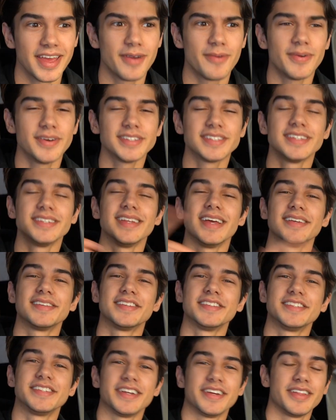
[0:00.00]
it wasn't
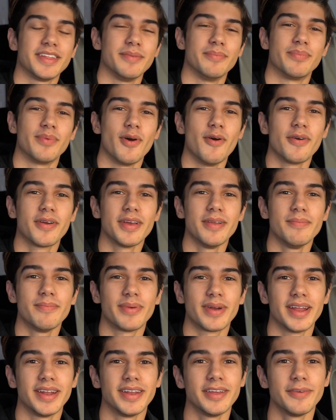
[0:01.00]
necessarily broken,
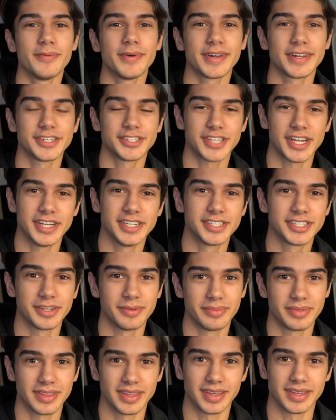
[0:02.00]
but I did want to change
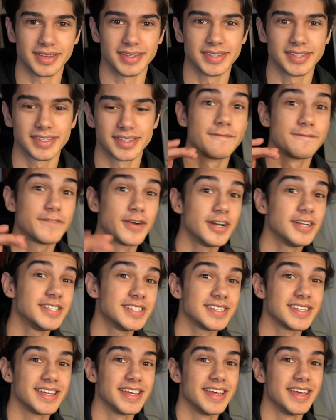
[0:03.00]
some things.
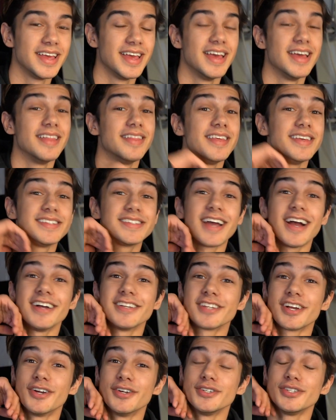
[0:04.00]
Firstly, these
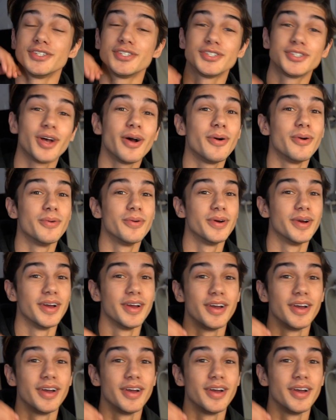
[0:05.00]
guys are so